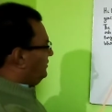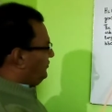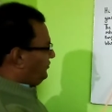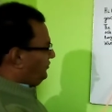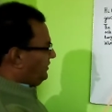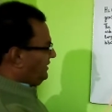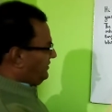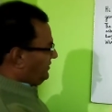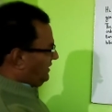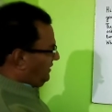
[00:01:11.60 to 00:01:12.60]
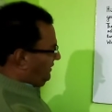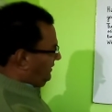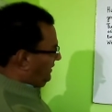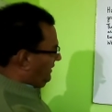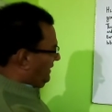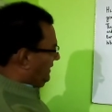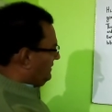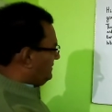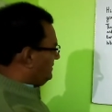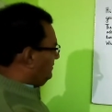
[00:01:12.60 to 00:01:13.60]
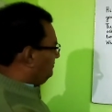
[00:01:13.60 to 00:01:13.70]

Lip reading: students are in the class.